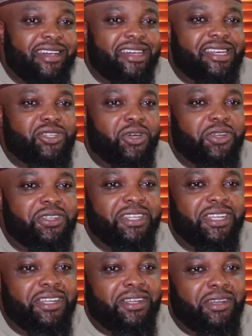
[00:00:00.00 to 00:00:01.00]
return
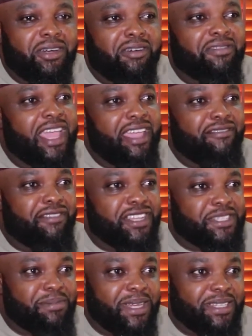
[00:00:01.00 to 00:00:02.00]
of their
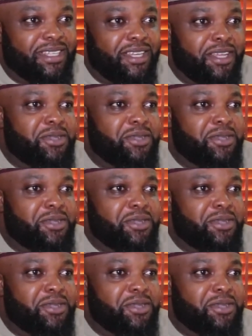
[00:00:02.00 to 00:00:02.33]
investment.